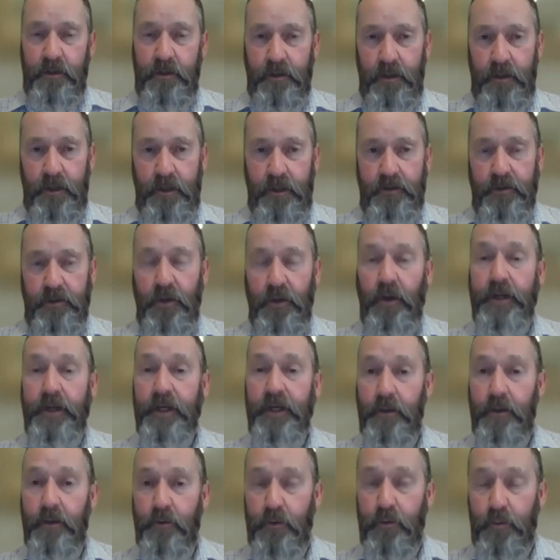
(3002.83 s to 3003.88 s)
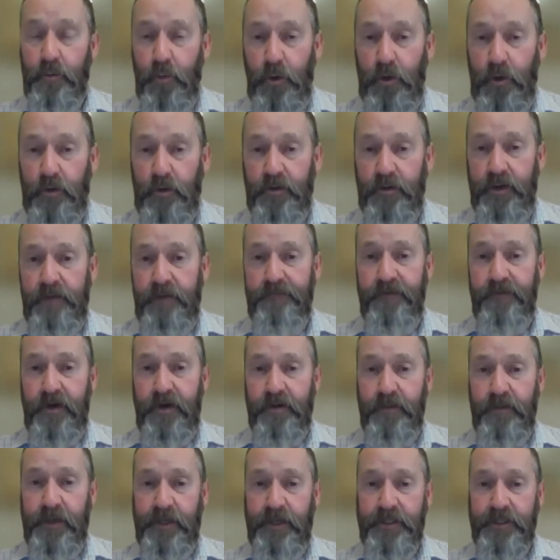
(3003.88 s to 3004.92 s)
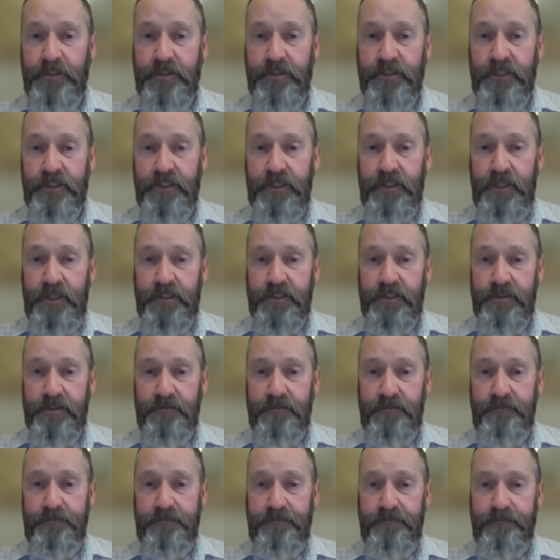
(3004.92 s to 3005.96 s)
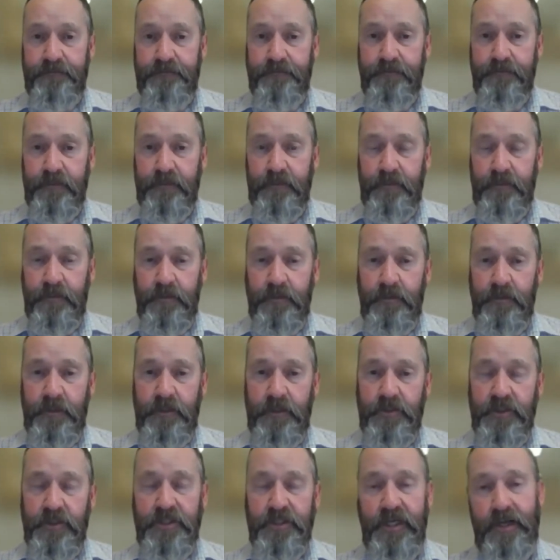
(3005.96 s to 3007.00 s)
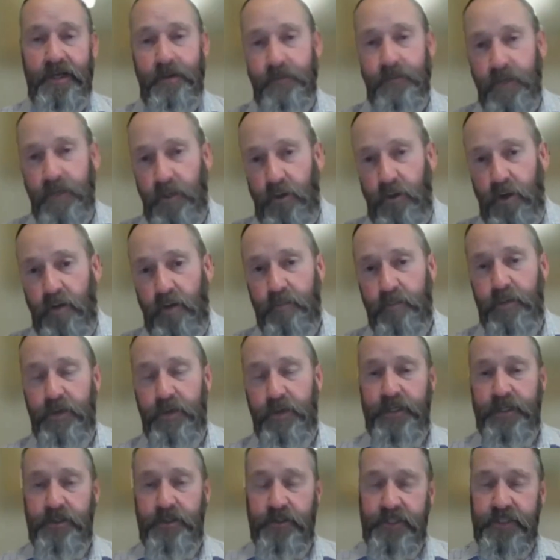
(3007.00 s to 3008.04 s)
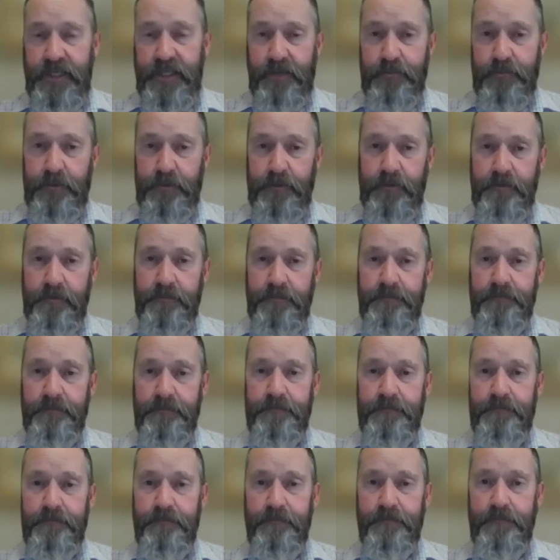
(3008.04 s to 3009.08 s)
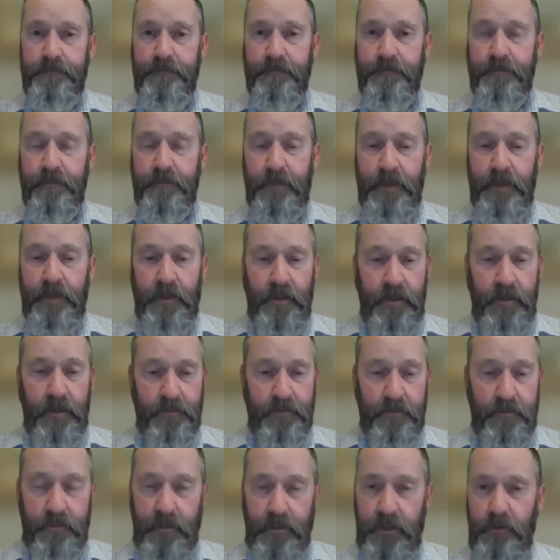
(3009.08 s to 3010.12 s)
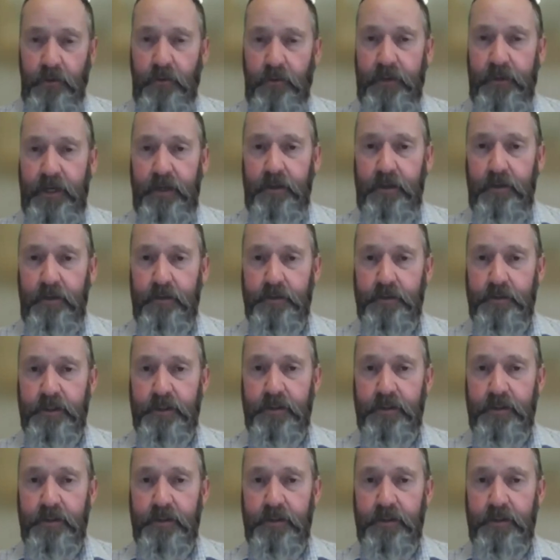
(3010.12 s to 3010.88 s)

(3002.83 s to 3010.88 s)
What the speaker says: not include what the Environment Agency says. Doesn't happen a lot, but it does happen. I hope that helps.